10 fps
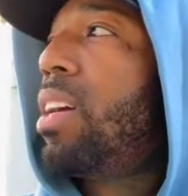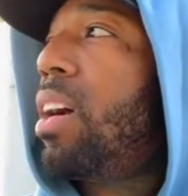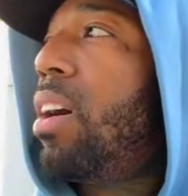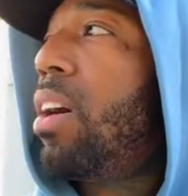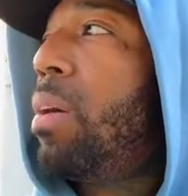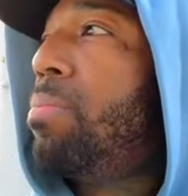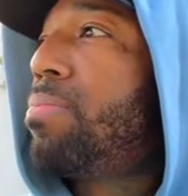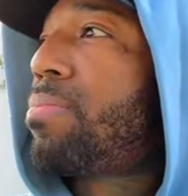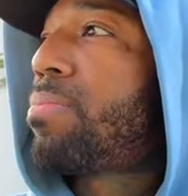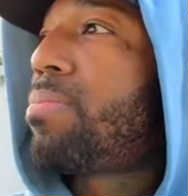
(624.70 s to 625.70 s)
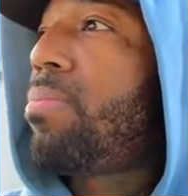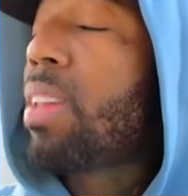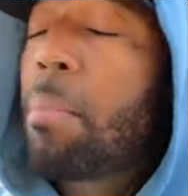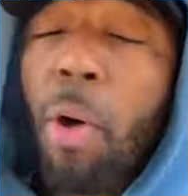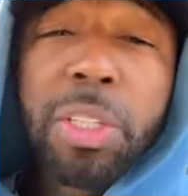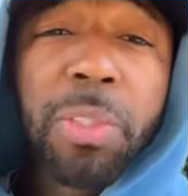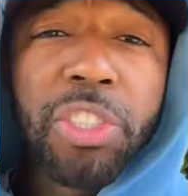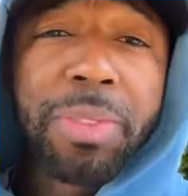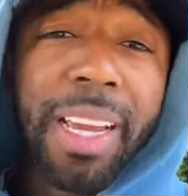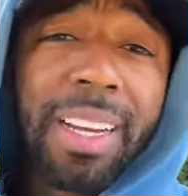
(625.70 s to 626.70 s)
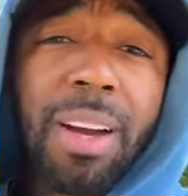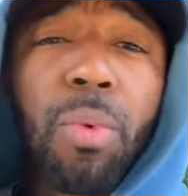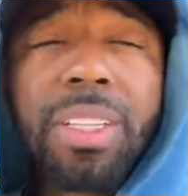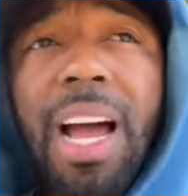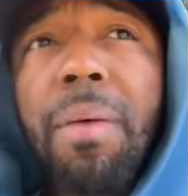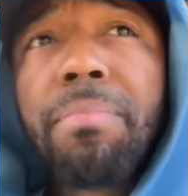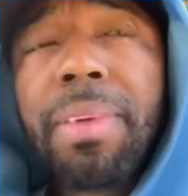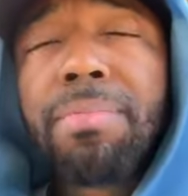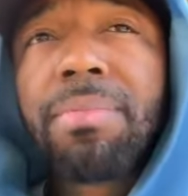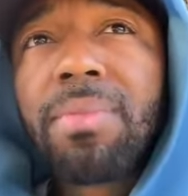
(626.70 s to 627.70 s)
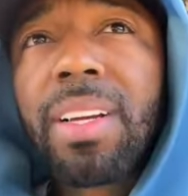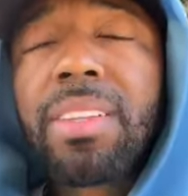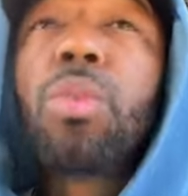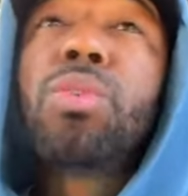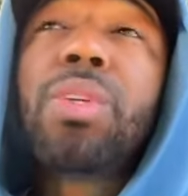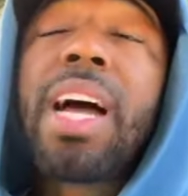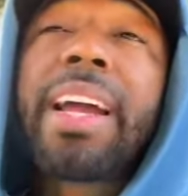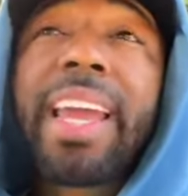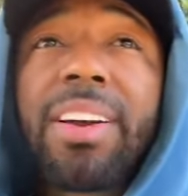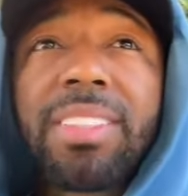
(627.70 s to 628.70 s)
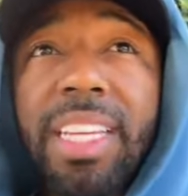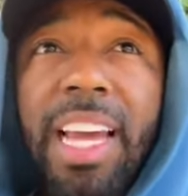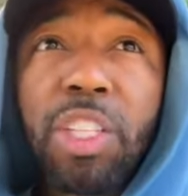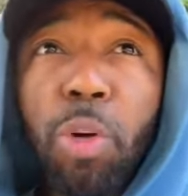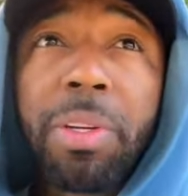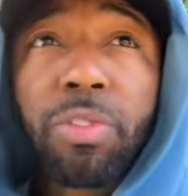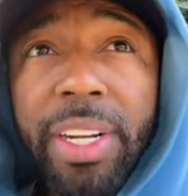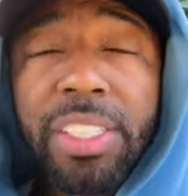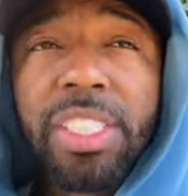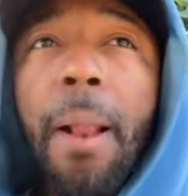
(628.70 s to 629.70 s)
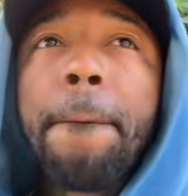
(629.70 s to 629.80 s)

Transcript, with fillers: Um, multiple streams of income will not will, will not guarantee that you will be rich,